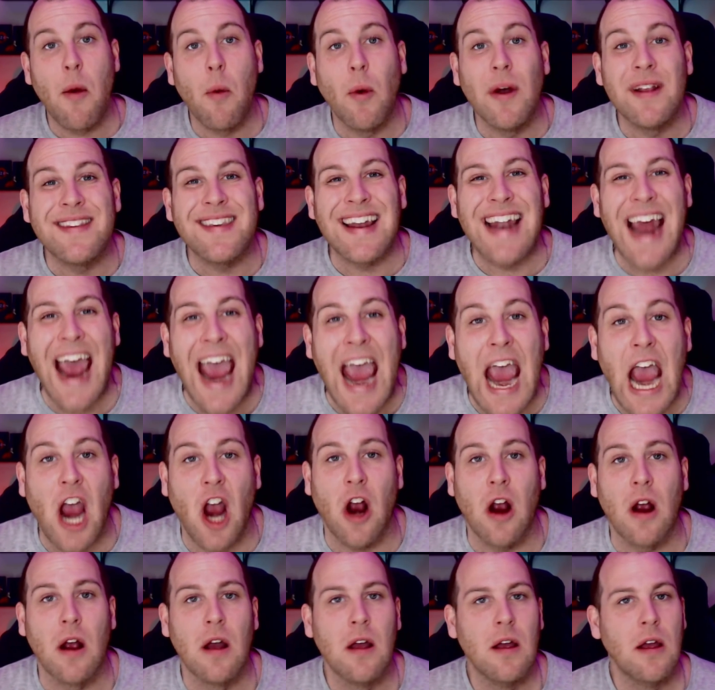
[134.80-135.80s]
I once had
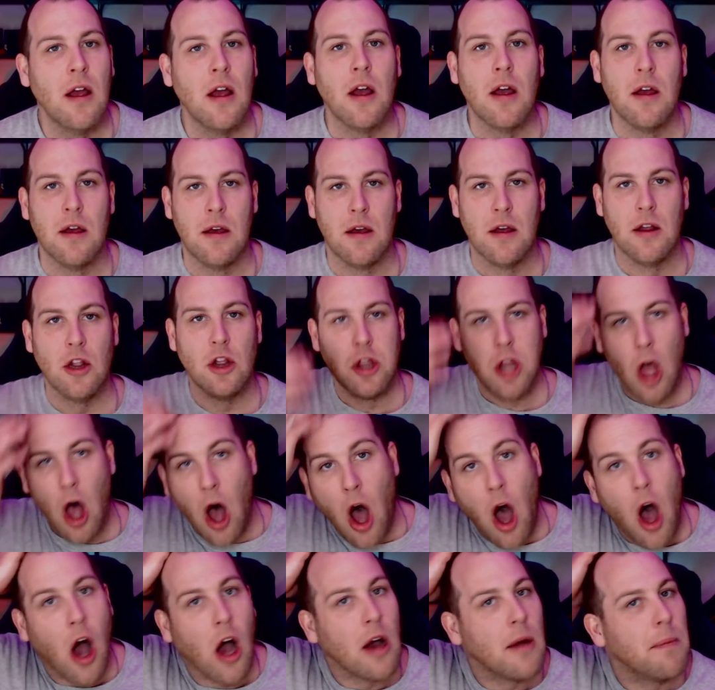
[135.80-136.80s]
hair.
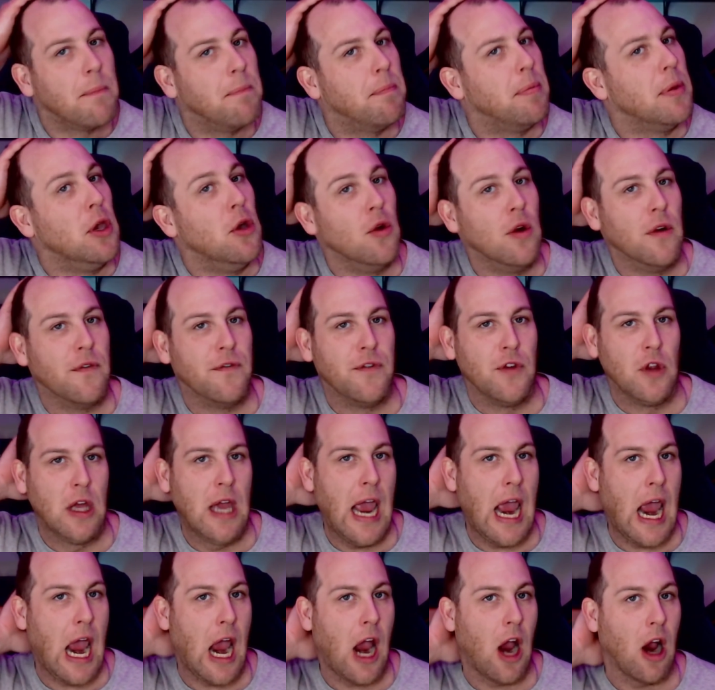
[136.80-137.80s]
Long,
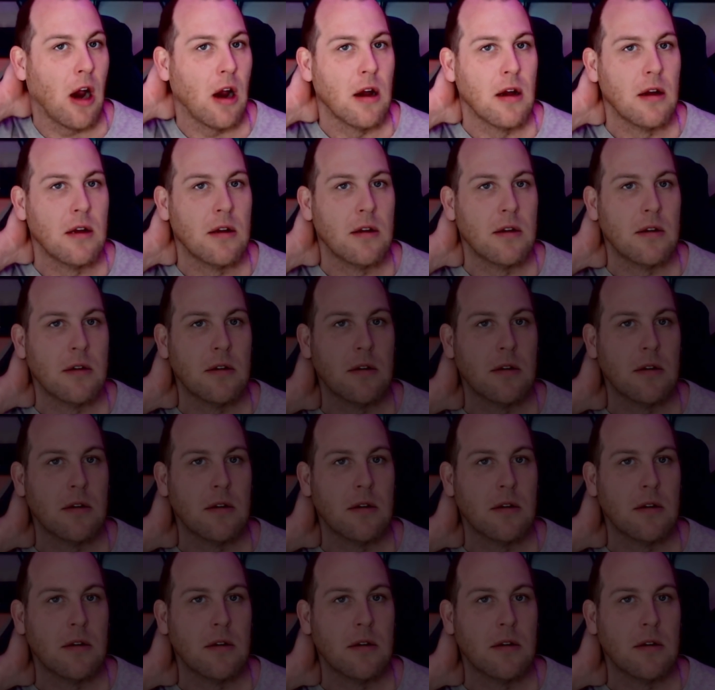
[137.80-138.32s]
beautiful hair.